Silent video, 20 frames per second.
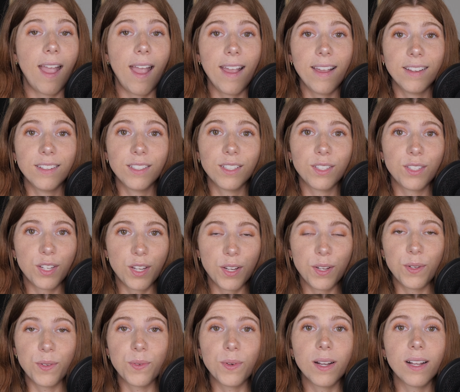And
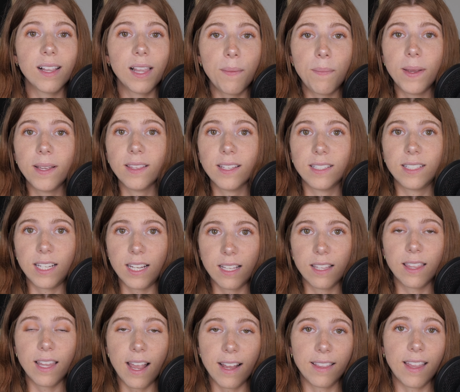two, clipping the
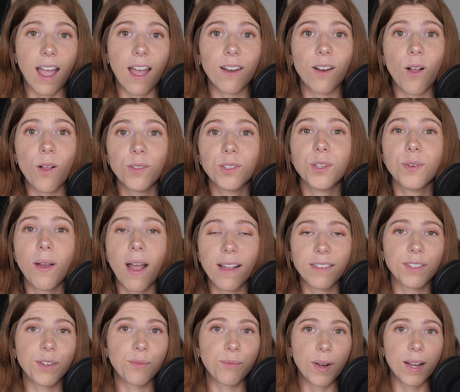teeth like that also
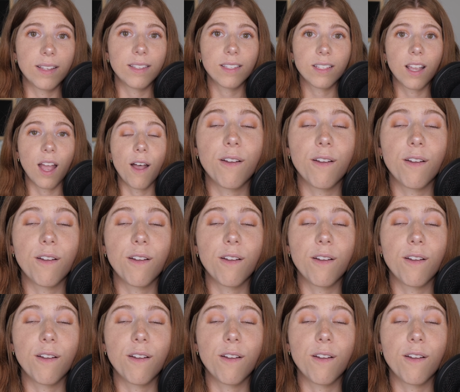has a risk